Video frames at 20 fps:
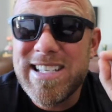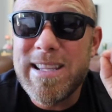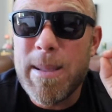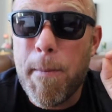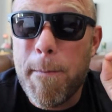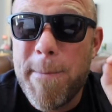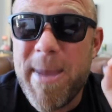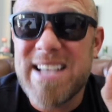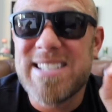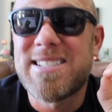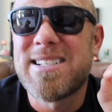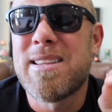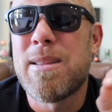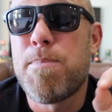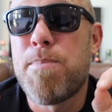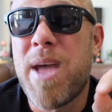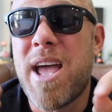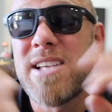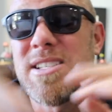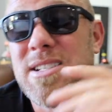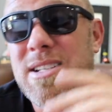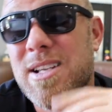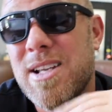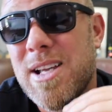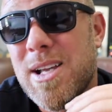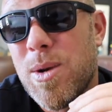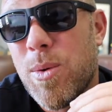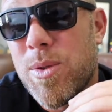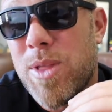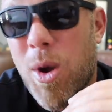the best of the best
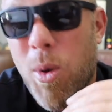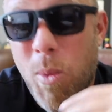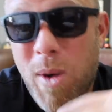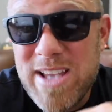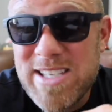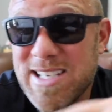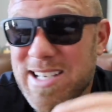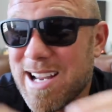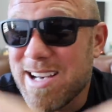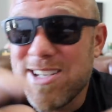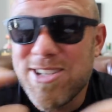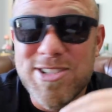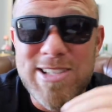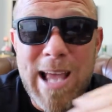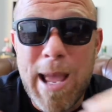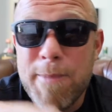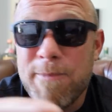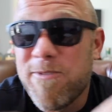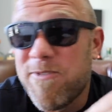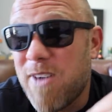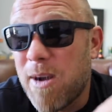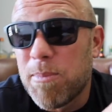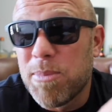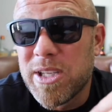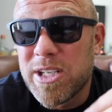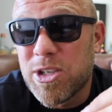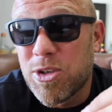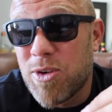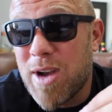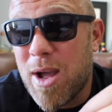without wasting any of your time
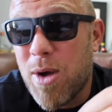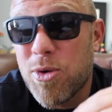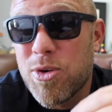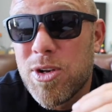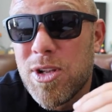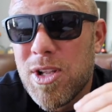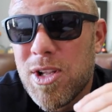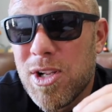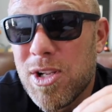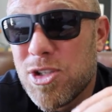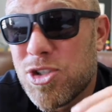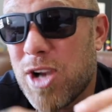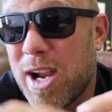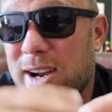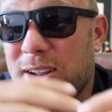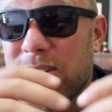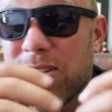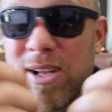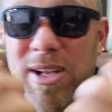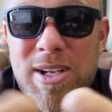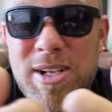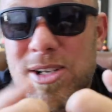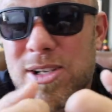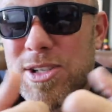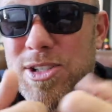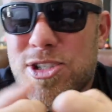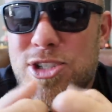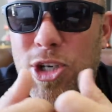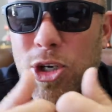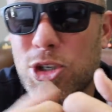fumbling around trying to
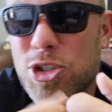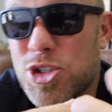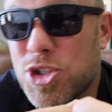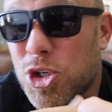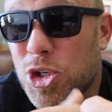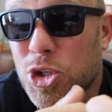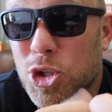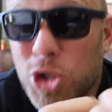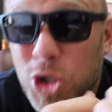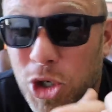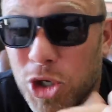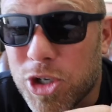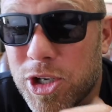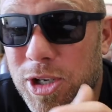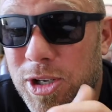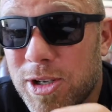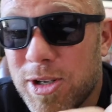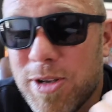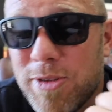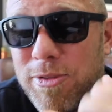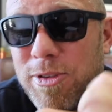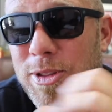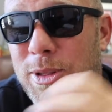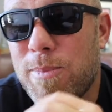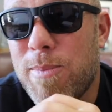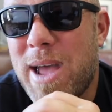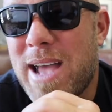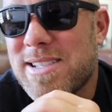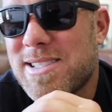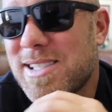search or look for the
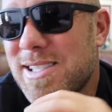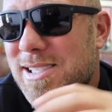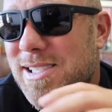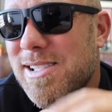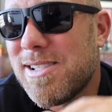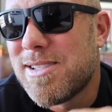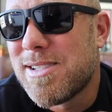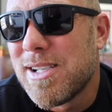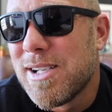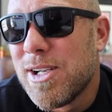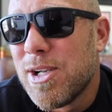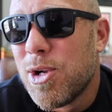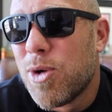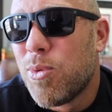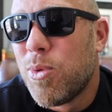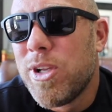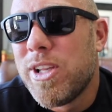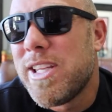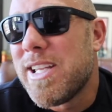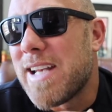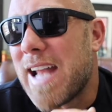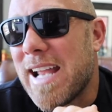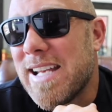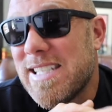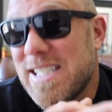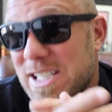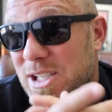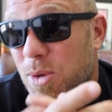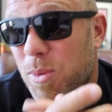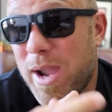best. This is really an
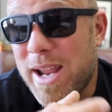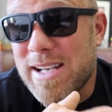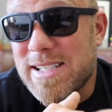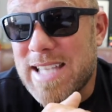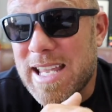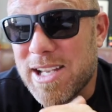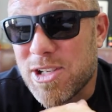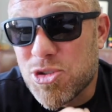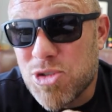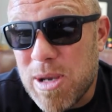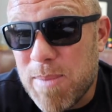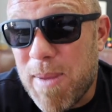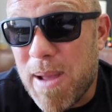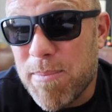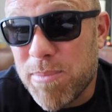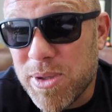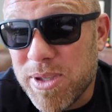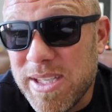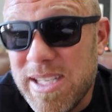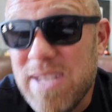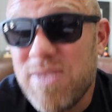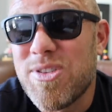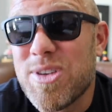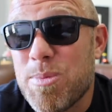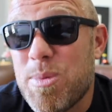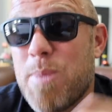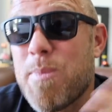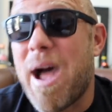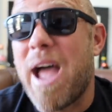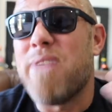ideal way to take a trip, I believe. It'll
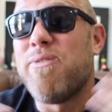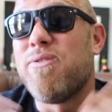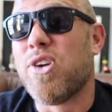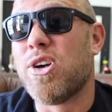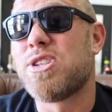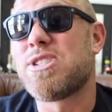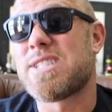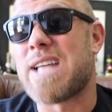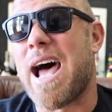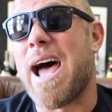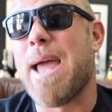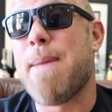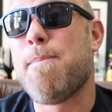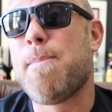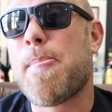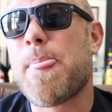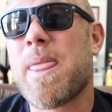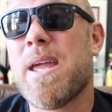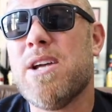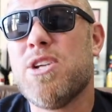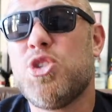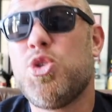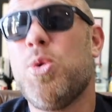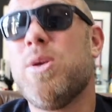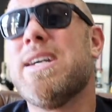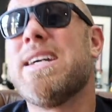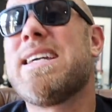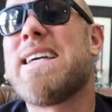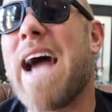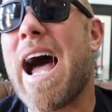be my first time doing
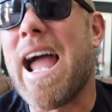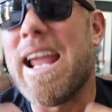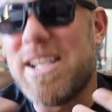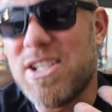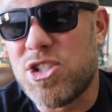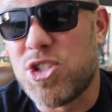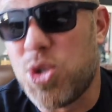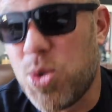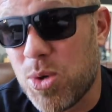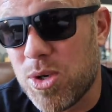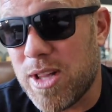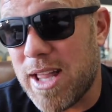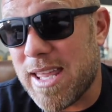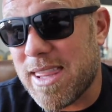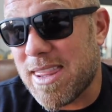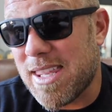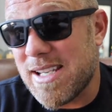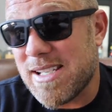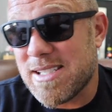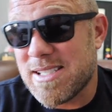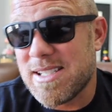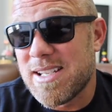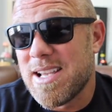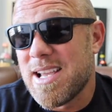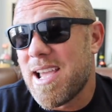a guided tour like this.